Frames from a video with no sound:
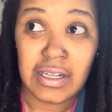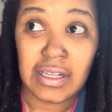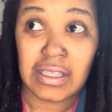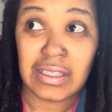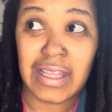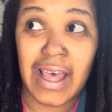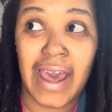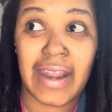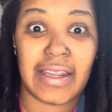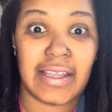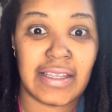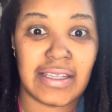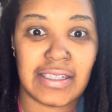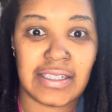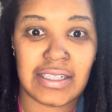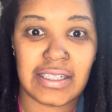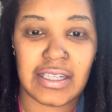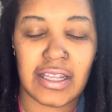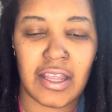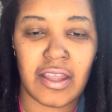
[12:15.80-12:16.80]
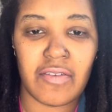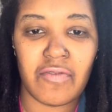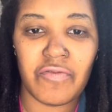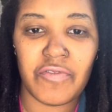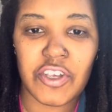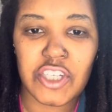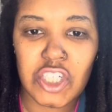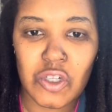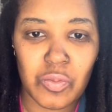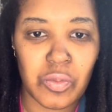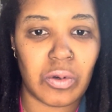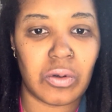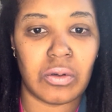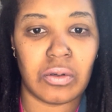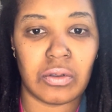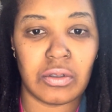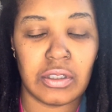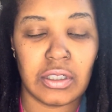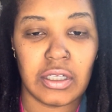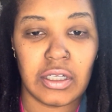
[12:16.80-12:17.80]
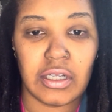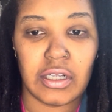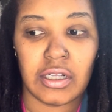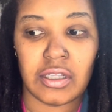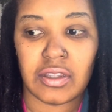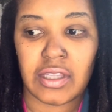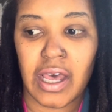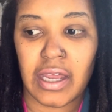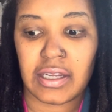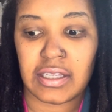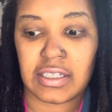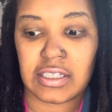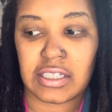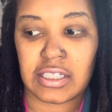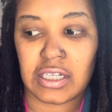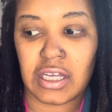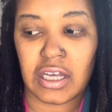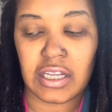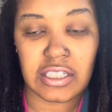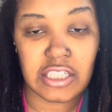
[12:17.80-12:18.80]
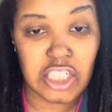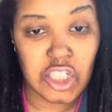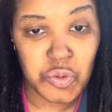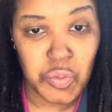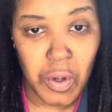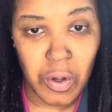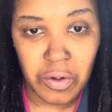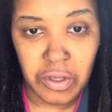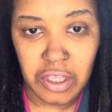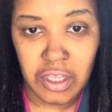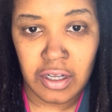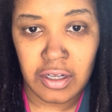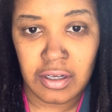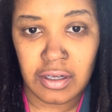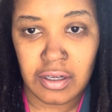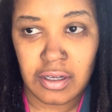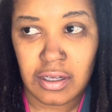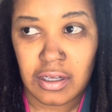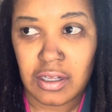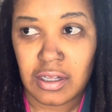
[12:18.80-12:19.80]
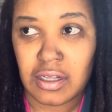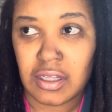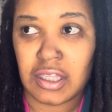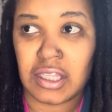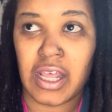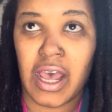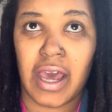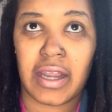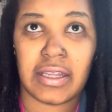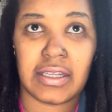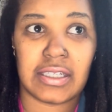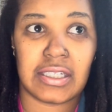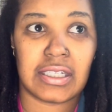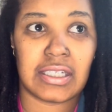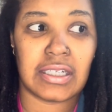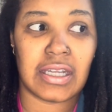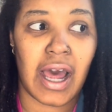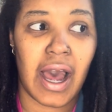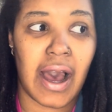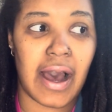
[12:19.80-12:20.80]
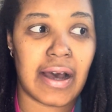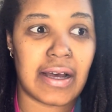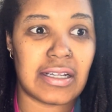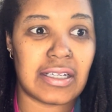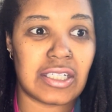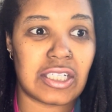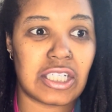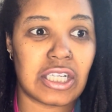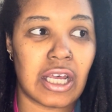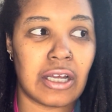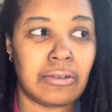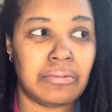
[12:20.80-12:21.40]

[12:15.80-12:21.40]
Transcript: that is invisible, that is unspoken, that is not